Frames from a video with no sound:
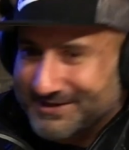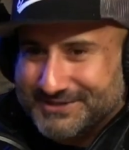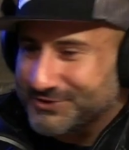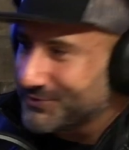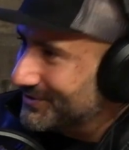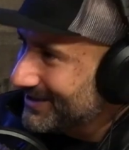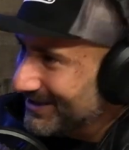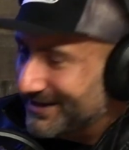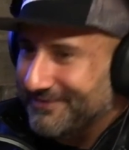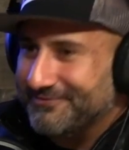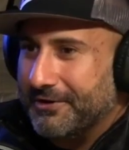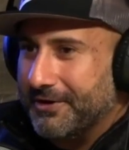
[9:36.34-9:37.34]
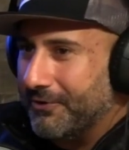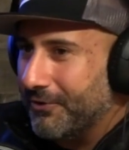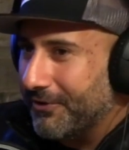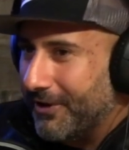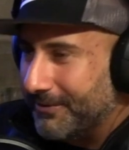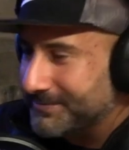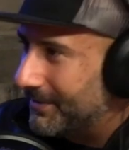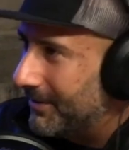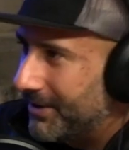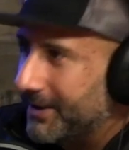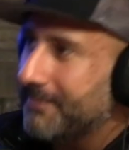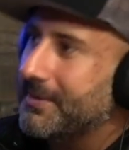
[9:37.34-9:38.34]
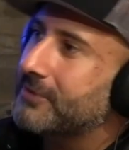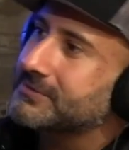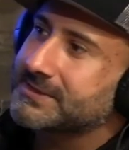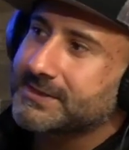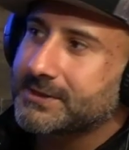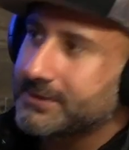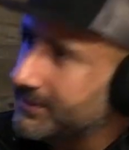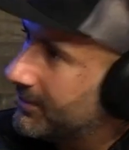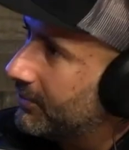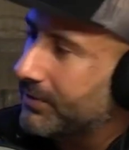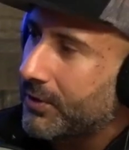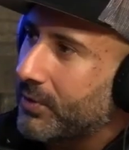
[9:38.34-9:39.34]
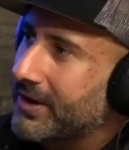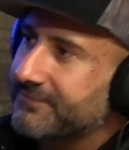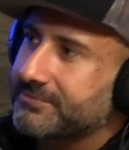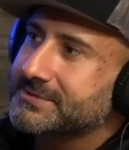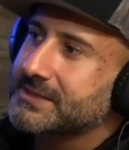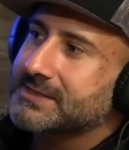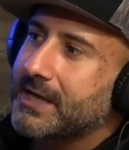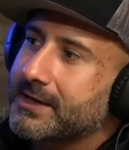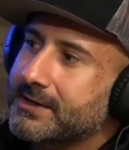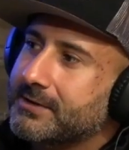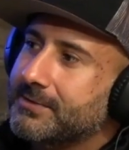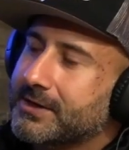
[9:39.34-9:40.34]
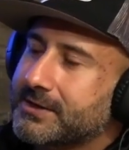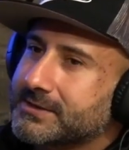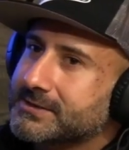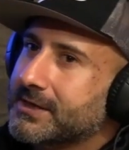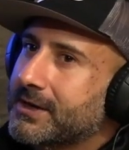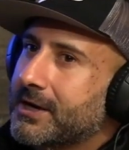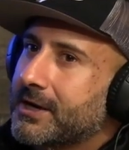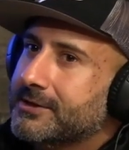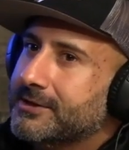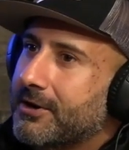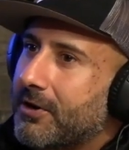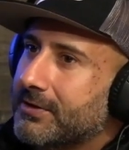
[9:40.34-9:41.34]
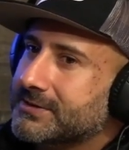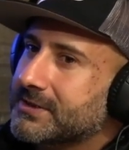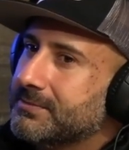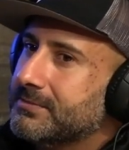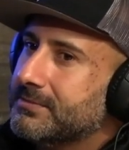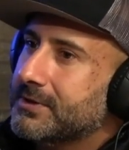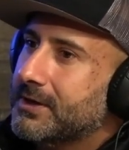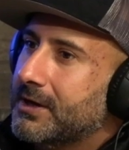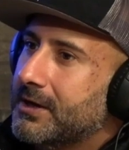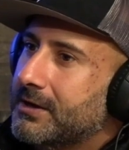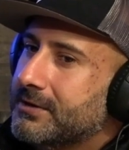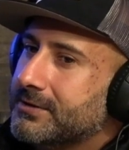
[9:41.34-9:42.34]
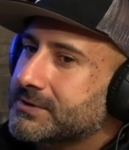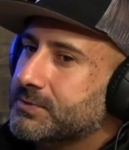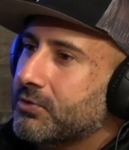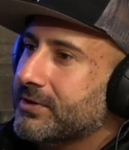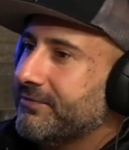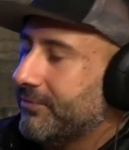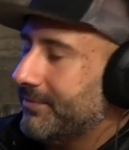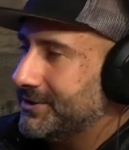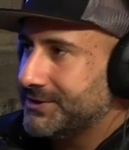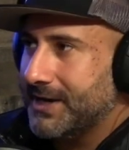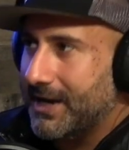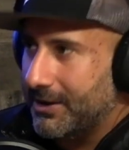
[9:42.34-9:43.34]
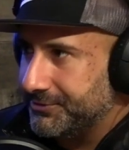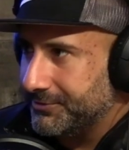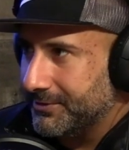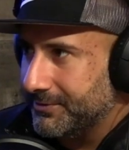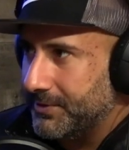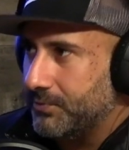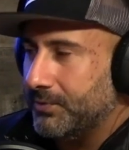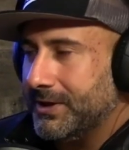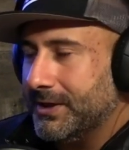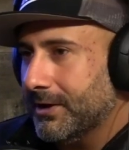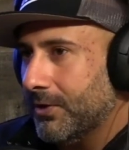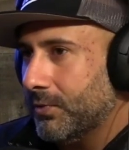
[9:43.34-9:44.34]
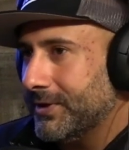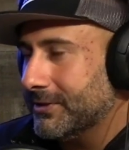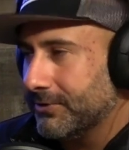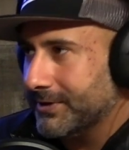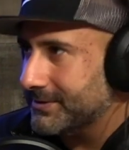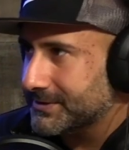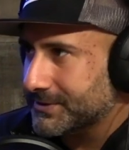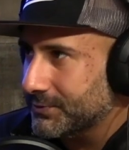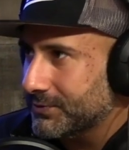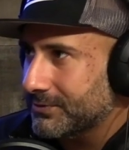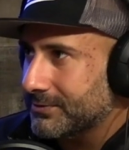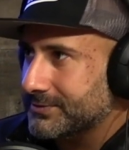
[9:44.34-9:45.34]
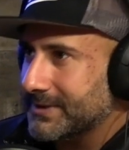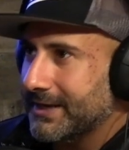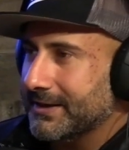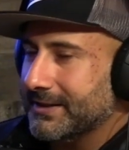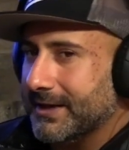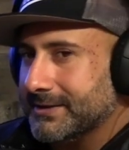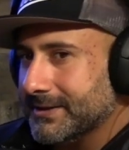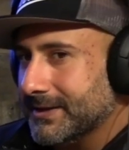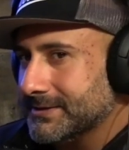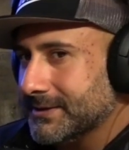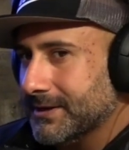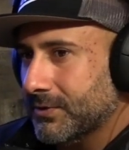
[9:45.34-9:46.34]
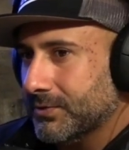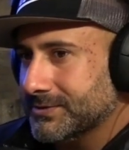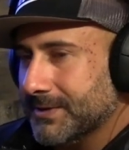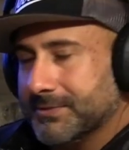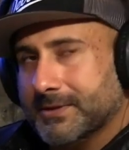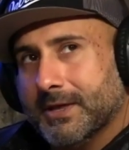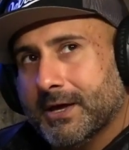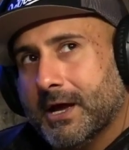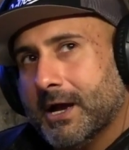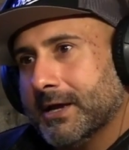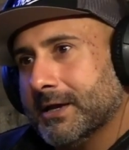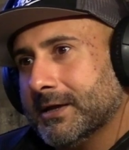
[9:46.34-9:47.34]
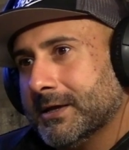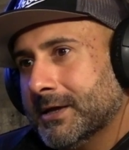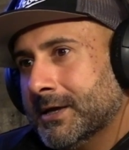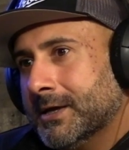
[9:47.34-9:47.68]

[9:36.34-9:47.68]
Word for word: into a cave the, or mm-hmm. upon a mountain, you know, away mm-hmm. from society because there are some there's more information out there than we we learn in schools. And I think that's a uh, something that I